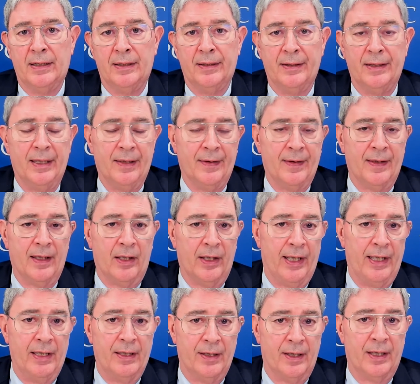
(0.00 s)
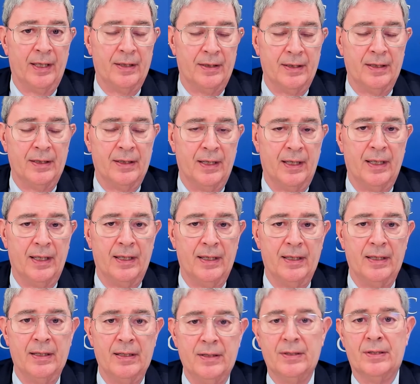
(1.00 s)
in the late
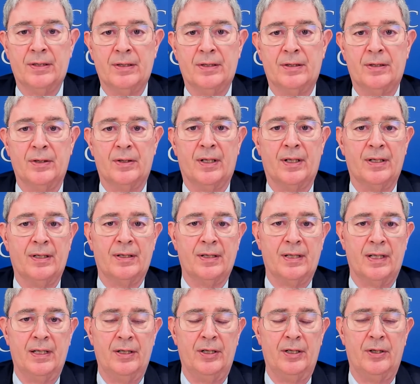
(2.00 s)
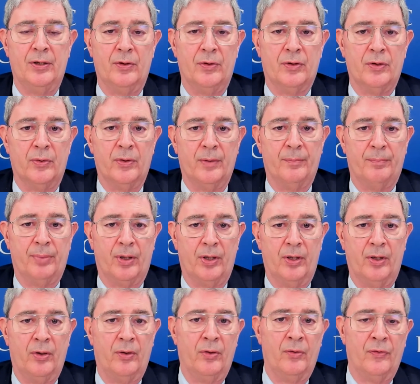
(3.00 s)
1980s to continue to
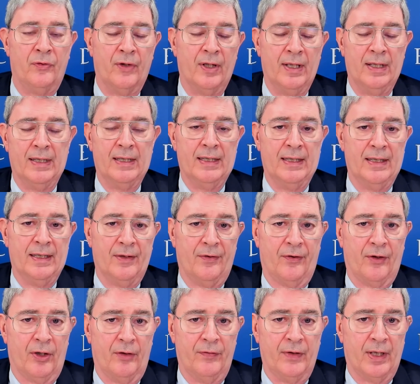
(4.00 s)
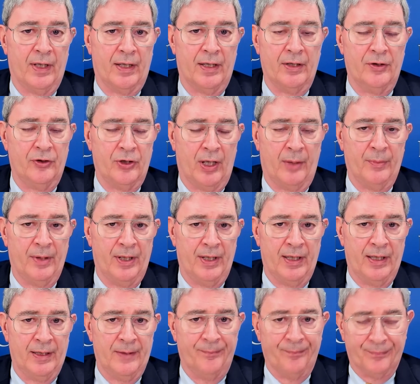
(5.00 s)
impose Soviet
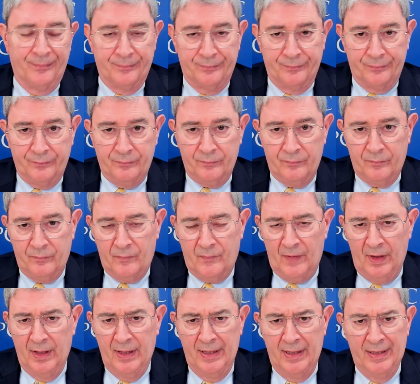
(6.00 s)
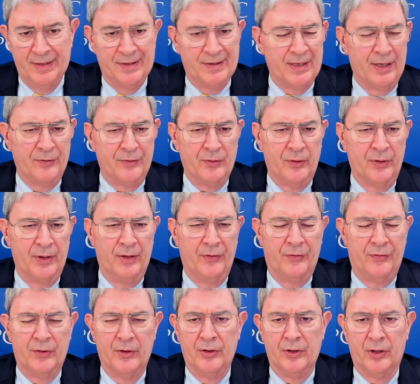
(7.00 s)
hegemony in Central and
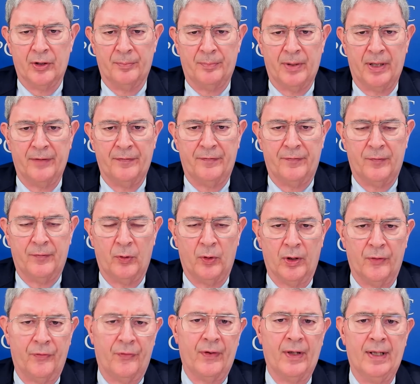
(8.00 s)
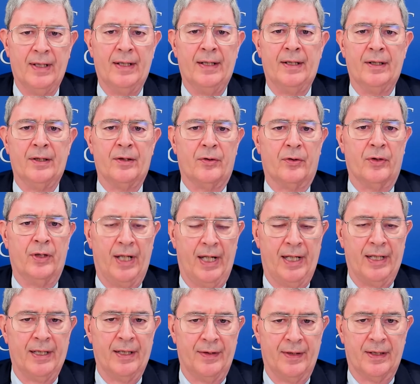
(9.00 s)
Eastern Europe by force,
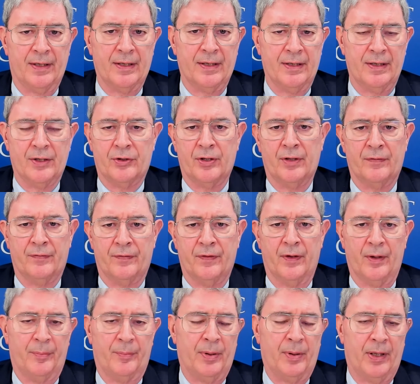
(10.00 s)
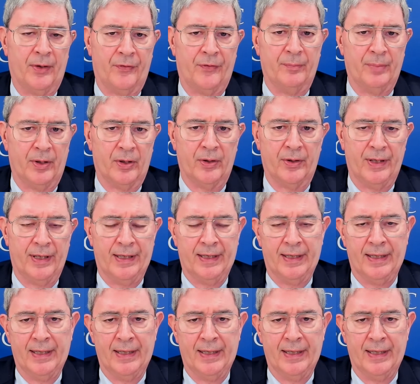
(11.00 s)
created the condition for the possibility